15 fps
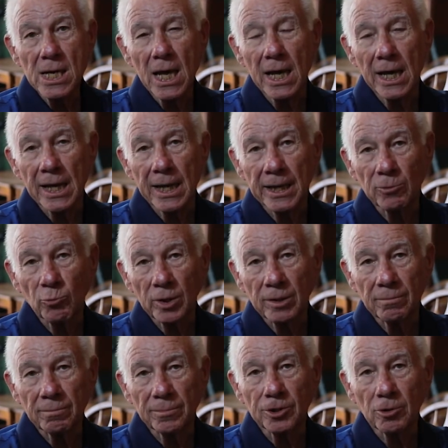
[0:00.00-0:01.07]
and
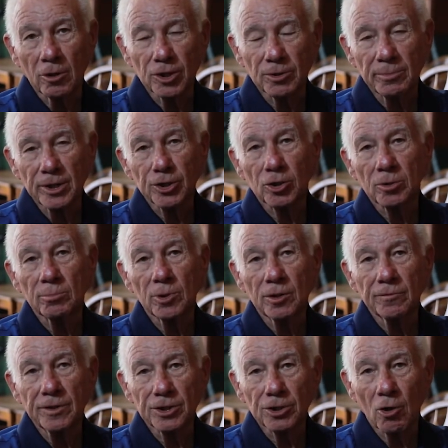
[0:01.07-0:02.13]
when George Mitchell
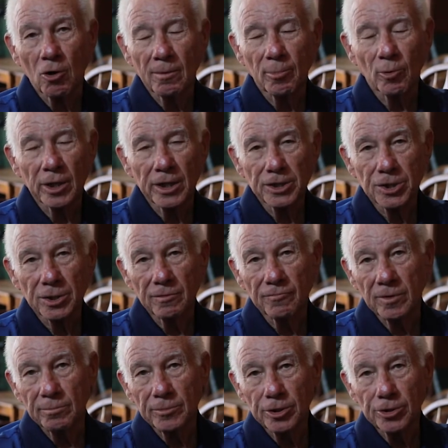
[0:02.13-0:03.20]
moved his corporation
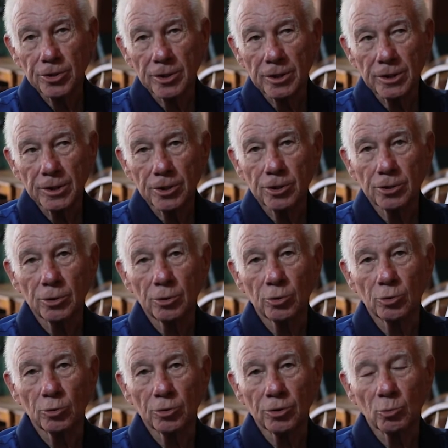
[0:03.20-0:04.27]
from Houston
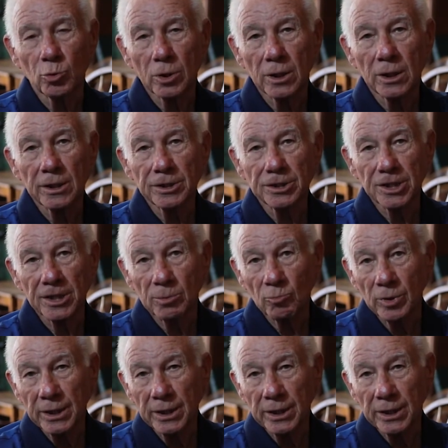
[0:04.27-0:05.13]
to the Woodlands, and